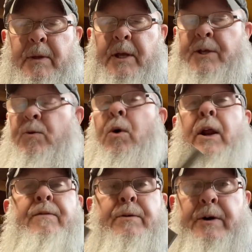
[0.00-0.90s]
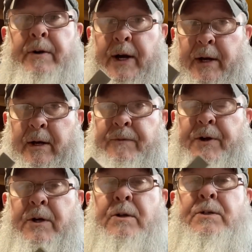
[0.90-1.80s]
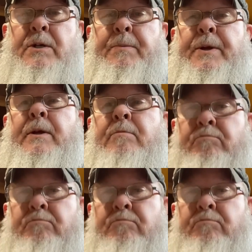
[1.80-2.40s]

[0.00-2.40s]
And you won't ever regret it. If you're going to do jimping,